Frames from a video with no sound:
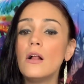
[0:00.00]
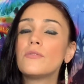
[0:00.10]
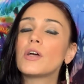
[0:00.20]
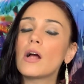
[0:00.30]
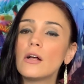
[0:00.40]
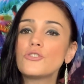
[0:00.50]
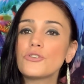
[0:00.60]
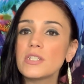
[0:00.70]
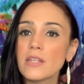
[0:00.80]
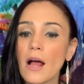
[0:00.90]
The
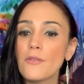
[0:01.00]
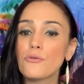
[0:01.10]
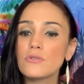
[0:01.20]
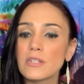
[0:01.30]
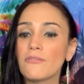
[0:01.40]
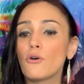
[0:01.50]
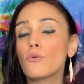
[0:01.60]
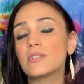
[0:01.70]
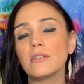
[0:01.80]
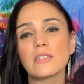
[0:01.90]
countryside through Suffolk
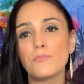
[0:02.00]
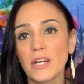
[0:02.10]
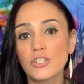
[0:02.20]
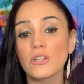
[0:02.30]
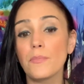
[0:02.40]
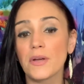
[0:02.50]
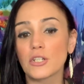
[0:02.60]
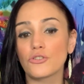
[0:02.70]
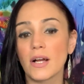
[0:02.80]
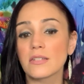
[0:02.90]
was especially
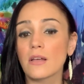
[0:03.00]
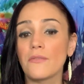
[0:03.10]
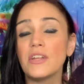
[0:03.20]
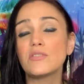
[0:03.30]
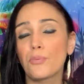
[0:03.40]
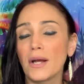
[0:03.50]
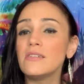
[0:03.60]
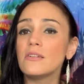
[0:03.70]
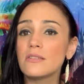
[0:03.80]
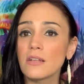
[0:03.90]
picturesque on this bright
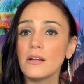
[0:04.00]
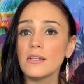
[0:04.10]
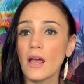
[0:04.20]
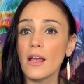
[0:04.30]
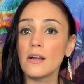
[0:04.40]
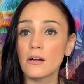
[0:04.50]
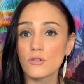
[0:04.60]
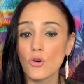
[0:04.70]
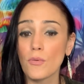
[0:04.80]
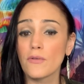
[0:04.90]
and sunny day in
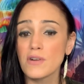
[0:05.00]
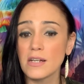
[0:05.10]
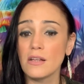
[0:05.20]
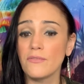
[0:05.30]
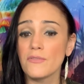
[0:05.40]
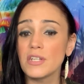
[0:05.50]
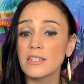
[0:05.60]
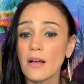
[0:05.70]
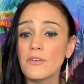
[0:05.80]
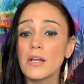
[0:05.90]
October of
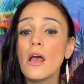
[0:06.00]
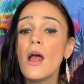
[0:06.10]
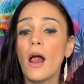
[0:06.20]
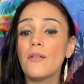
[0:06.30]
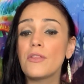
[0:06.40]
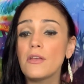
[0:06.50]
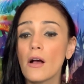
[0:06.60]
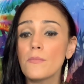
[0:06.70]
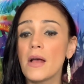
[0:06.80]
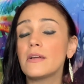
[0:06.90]
1957, and the
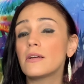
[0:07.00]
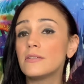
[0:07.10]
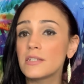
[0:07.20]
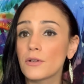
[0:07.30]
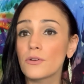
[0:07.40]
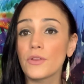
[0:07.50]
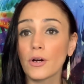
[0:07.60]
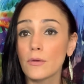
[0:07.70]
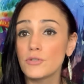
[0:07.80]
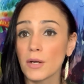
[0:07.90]
young men considered
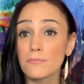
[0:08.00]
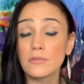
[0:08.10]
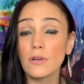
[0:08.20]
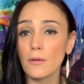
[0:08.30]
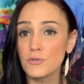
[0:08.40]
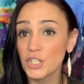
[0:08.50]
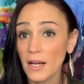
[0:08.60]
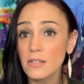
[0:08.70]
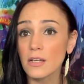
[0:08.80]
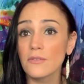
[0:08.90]
their
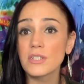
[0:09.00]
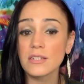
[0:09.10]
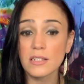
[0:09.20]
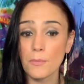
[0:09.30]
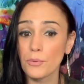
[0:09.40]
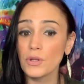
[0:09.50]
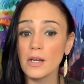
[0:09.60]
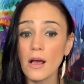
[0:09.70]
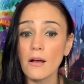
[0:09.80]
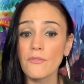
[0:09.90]
objectives simple
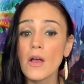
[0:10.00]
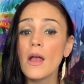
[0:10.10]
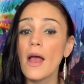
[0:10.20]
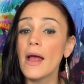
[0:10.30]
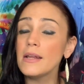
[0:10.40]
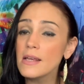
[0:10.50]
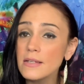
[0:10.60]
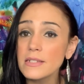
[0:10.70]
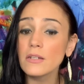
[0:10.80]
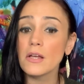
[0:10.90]
enough and
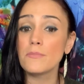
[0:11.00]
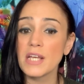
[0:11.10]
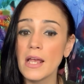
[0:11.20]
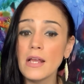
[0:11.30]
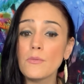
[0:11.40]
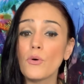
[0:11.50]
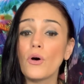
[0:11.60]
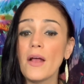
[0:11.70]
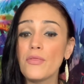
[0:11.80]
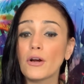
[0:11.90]
easily obtainable,
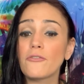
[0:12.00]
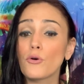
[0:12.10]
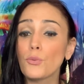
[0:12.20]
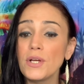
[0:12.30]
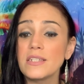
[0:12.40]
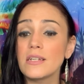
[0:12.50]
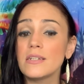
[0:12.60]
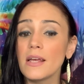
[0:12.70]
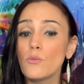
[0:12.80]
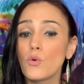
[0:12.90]
and therefore reasoned
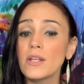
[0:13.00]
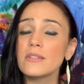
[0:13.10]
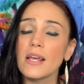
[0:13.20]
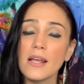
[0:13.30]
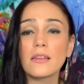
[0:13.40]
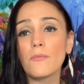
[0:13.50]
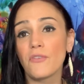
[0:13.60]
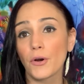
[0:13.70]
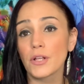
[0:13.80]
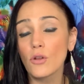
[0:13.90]
it wouldn't take them
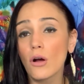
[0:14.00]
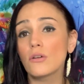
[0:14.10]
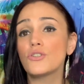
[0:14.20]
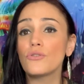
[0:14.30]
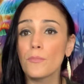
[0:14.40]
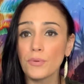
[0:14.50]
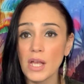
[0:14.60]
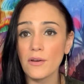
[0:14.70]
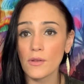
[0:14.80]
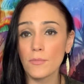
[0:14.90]
very long to
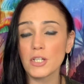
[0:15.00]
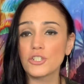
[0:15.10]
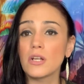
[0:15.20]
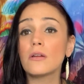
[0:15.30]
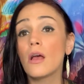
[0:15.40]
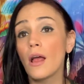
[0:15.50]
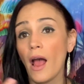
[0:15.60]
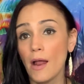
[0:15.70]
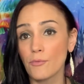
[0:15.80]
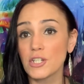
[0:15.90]
complete their mission
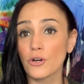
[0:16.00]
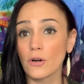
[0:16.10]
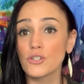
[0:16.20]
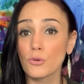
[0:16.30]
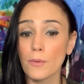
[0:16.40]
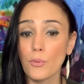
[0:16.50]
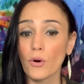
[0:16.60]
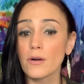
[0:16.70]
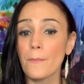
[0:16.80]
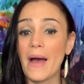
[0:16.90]
and return to
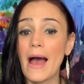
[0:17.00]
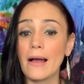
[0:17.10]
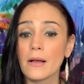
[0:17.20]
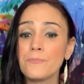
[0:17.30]
report back.